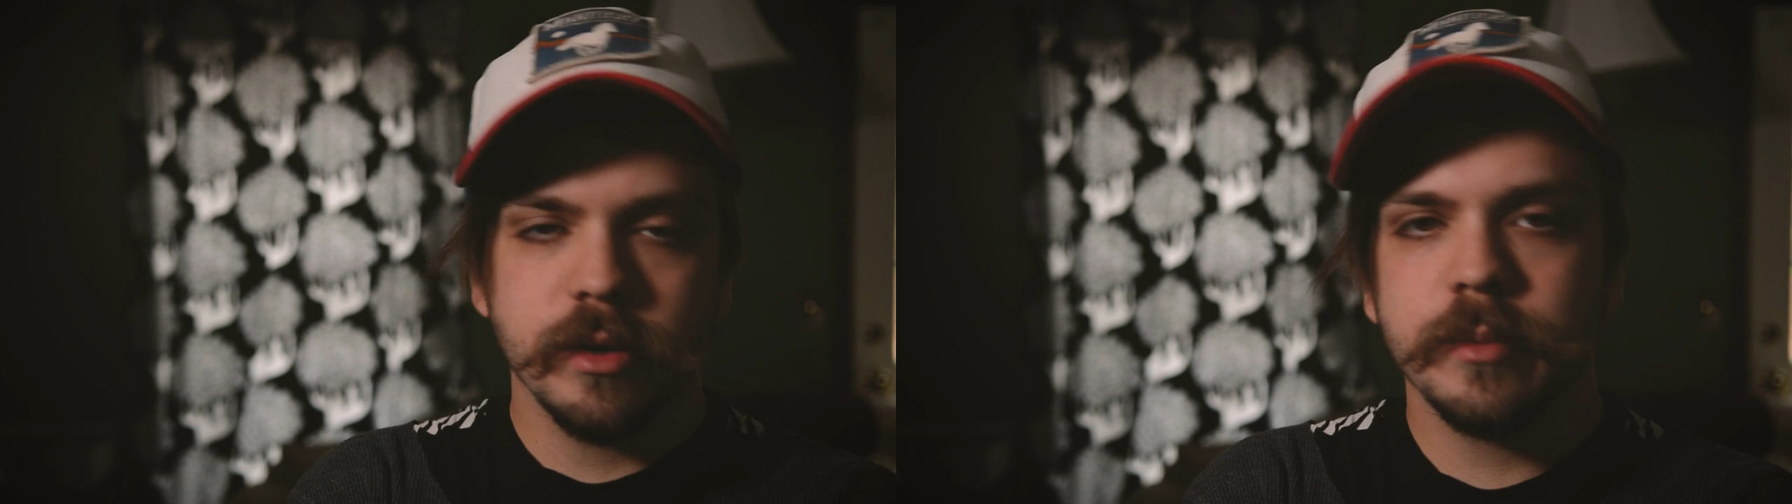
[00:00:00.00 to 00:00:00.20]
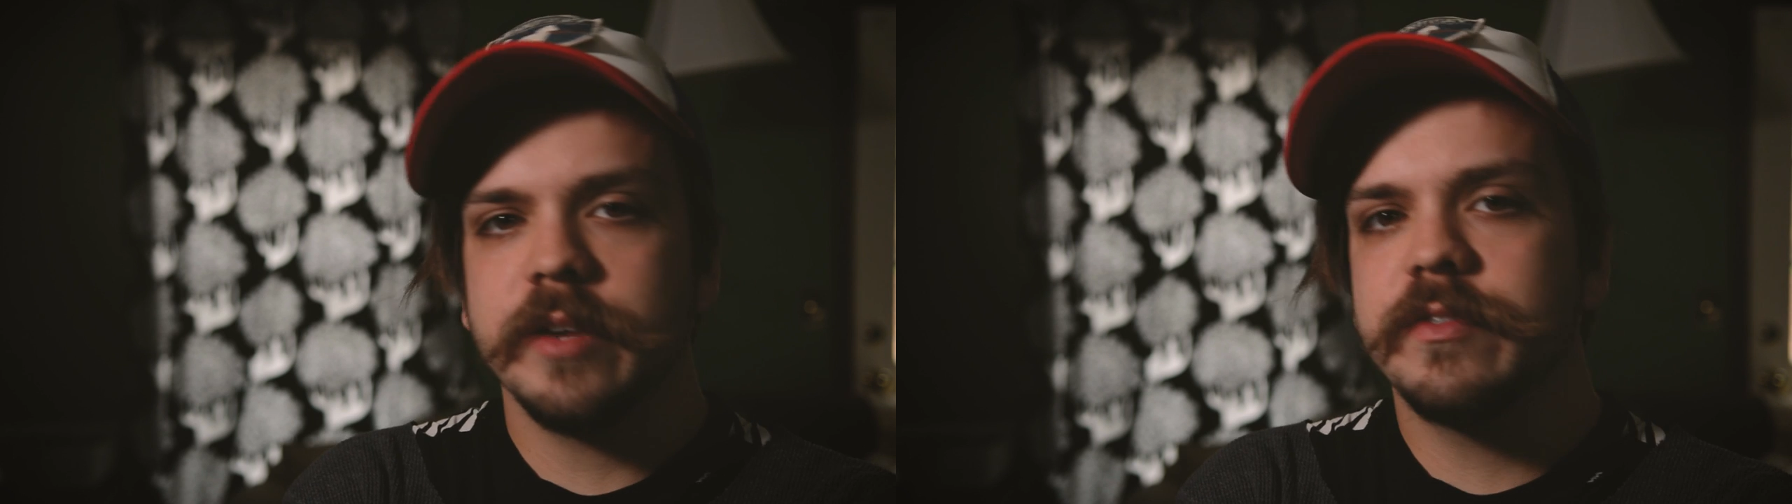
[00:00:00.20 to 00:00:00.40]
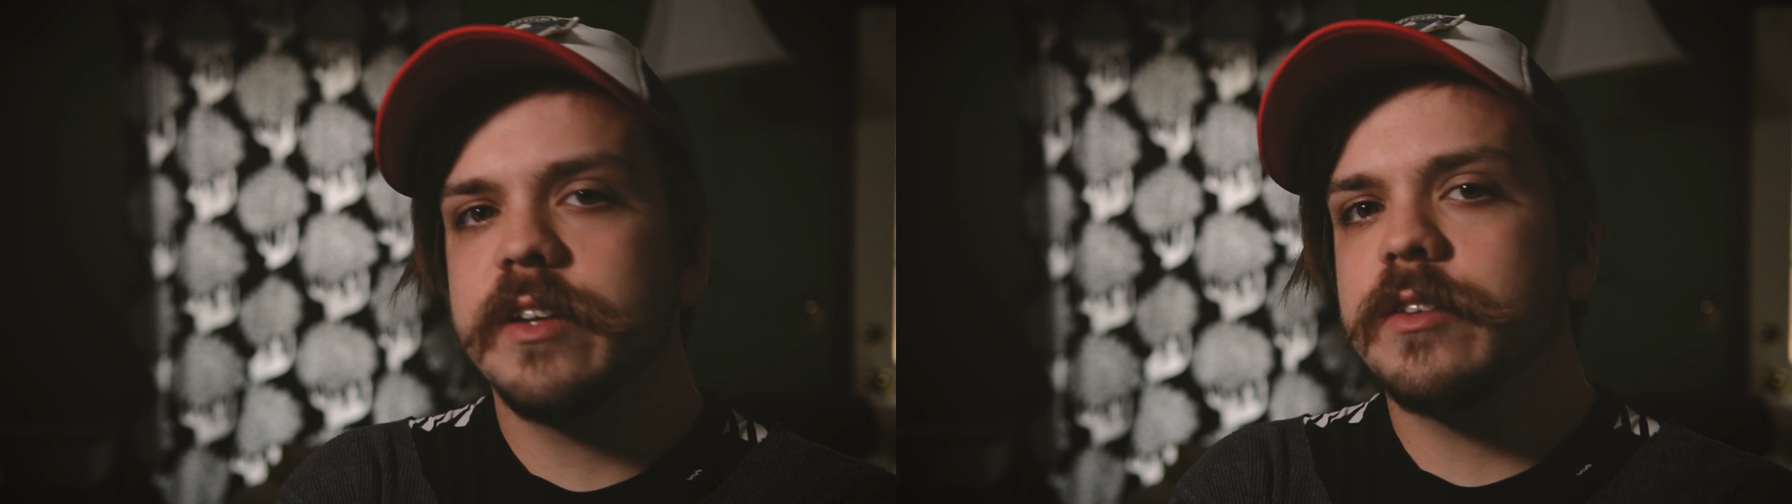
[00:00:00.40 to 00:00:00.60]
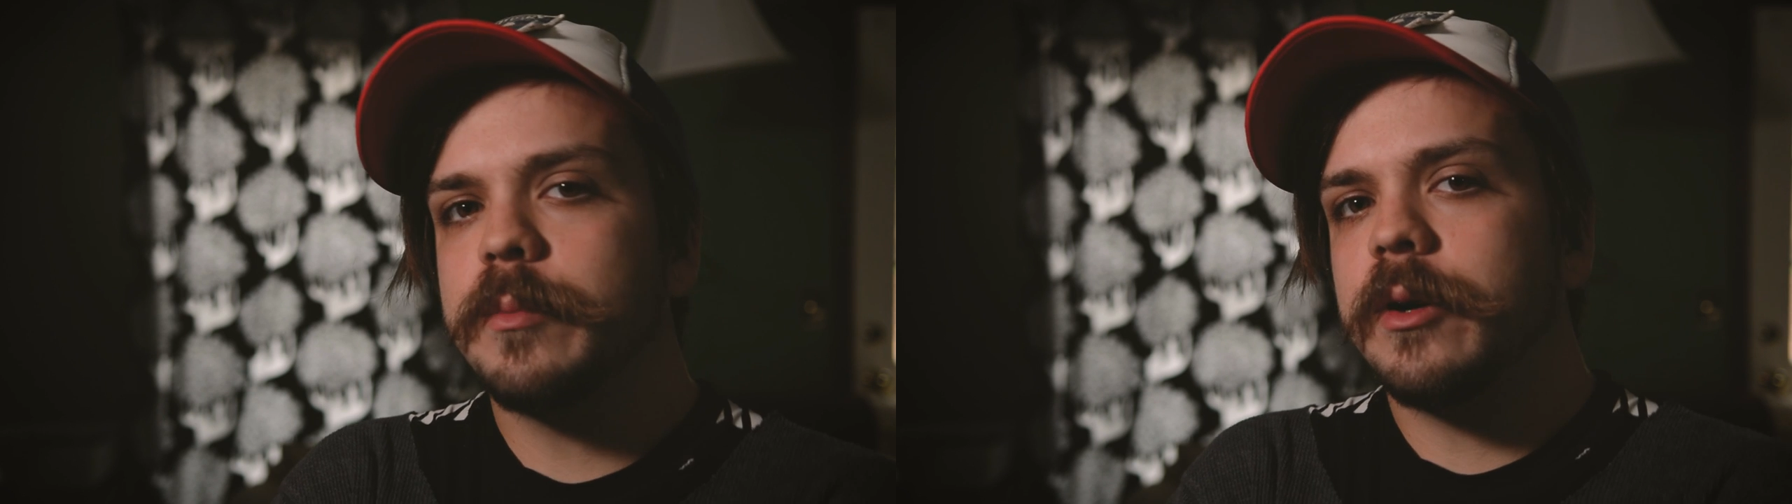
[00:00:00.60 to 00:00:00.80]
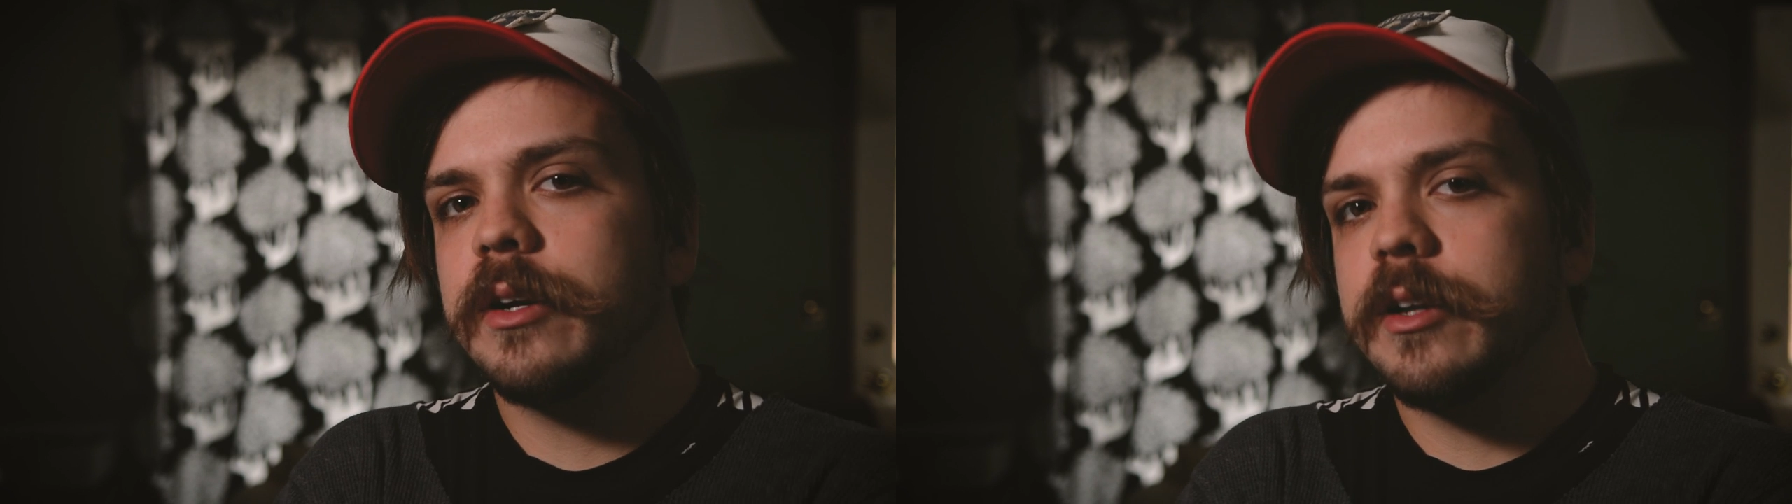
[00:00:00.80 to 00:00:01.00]
One of my
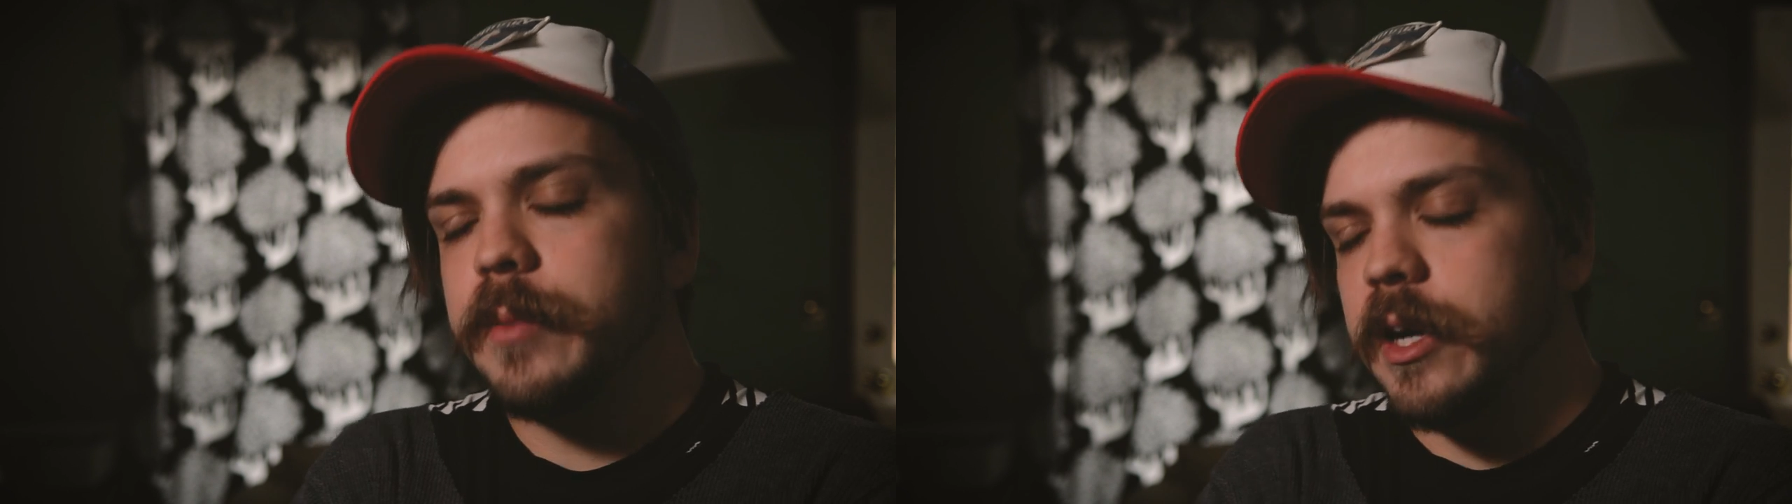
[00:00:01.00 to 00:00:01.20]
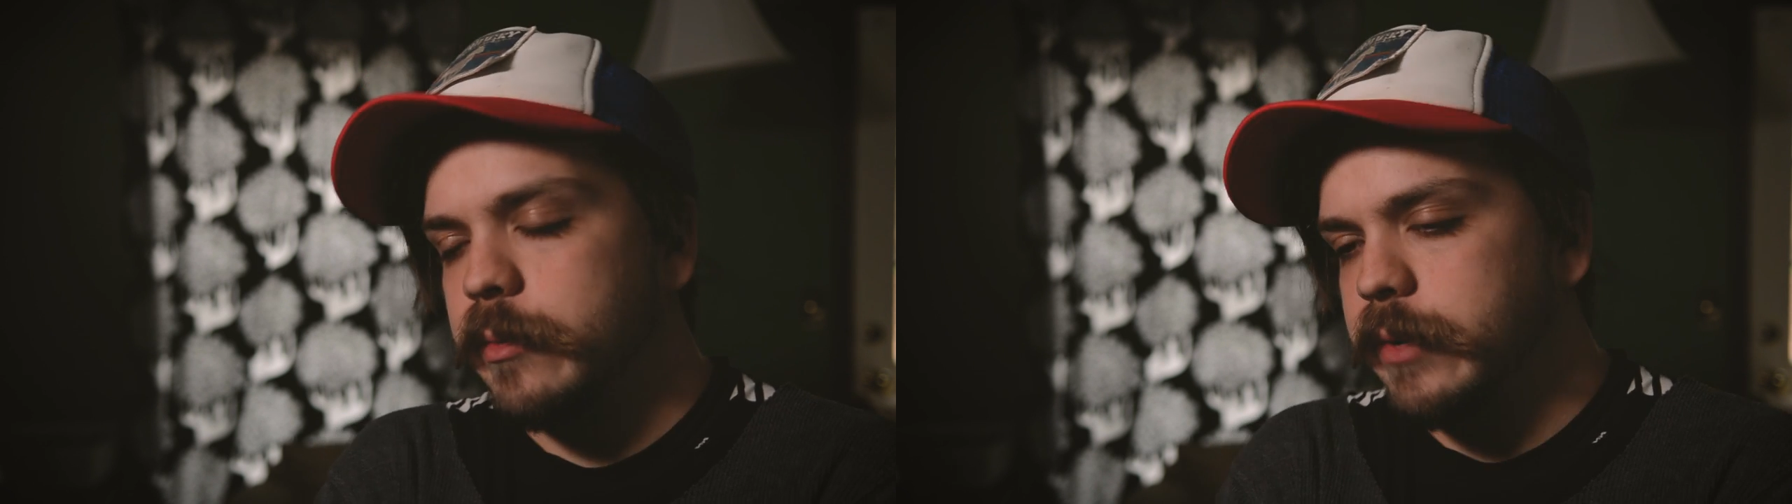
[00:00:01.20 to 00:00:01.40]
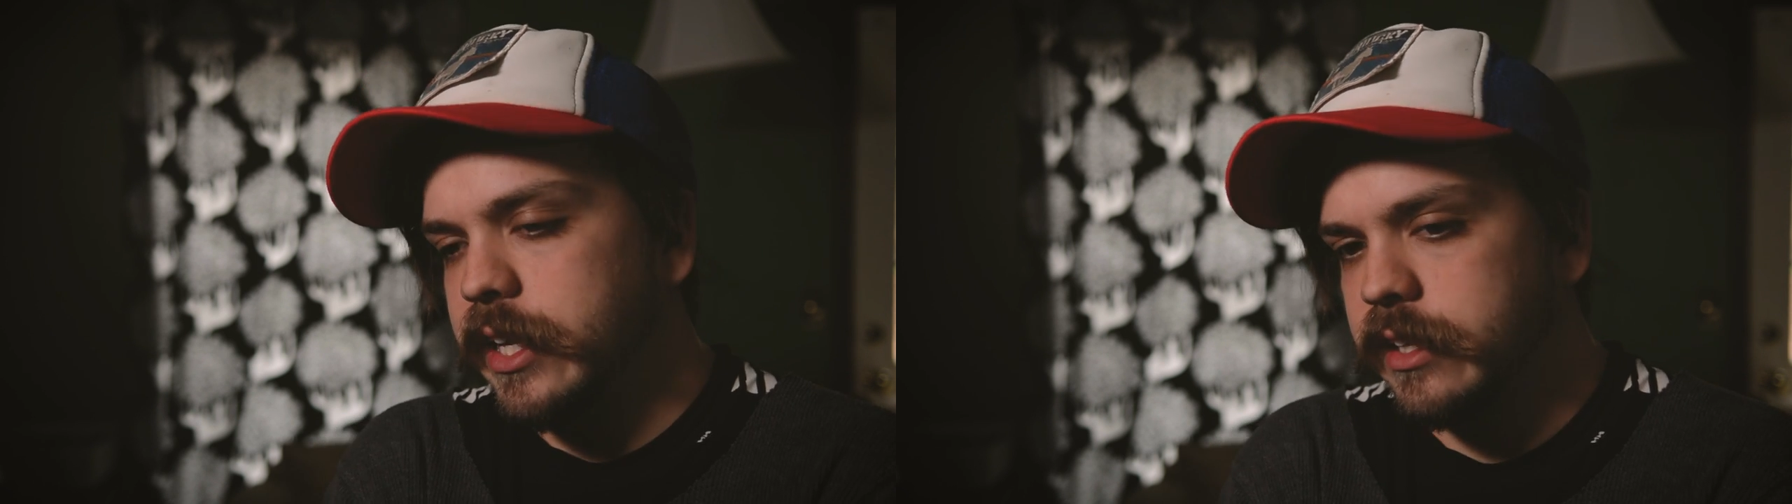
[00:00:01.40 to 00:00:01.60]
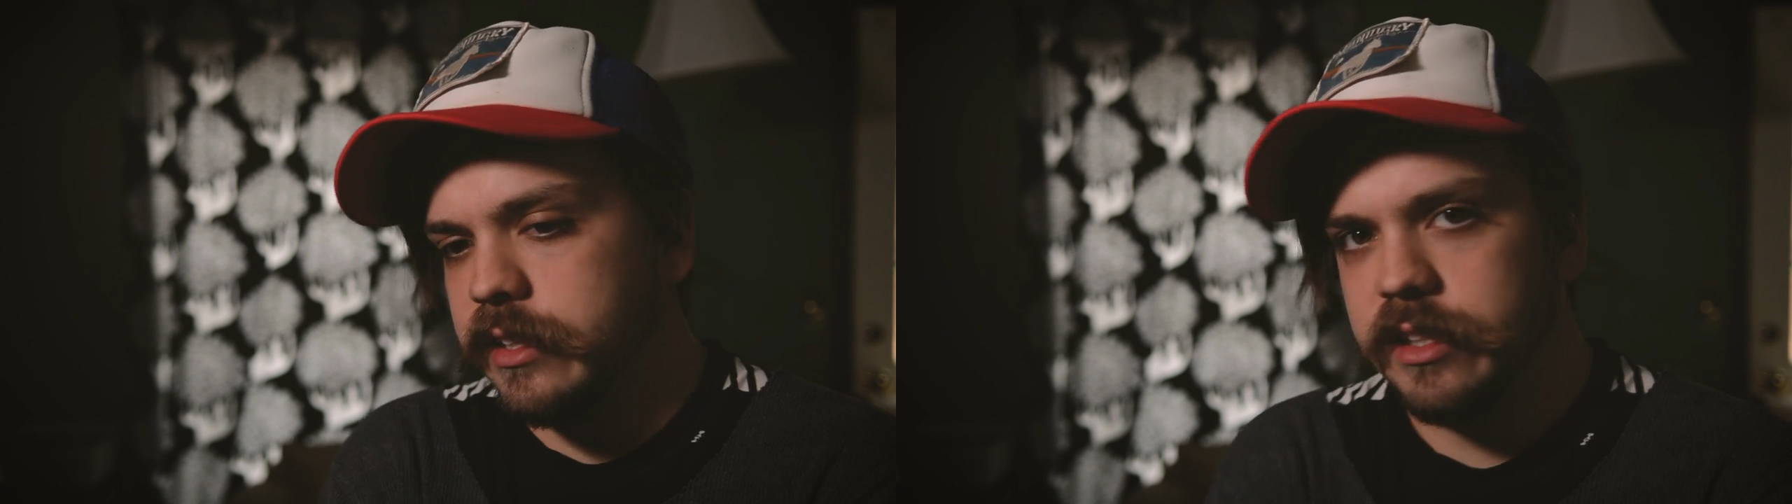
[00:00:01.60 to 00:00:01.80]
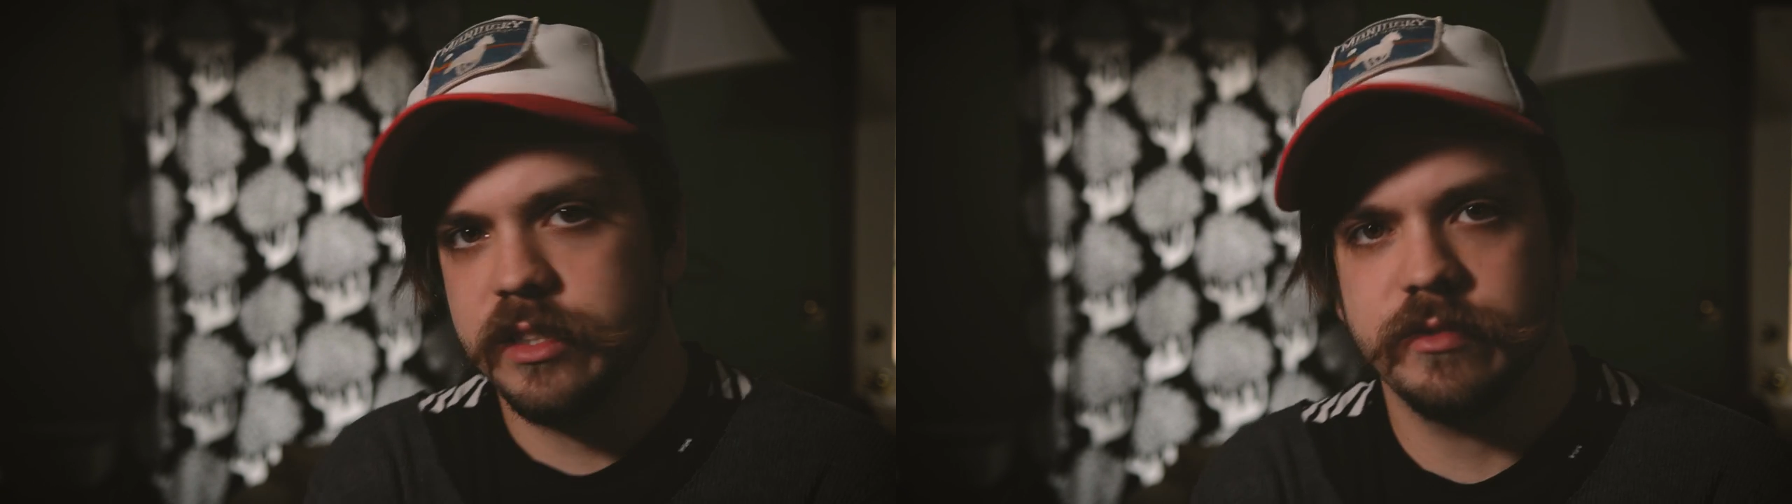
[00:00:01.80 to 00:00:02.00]
favorite part about making these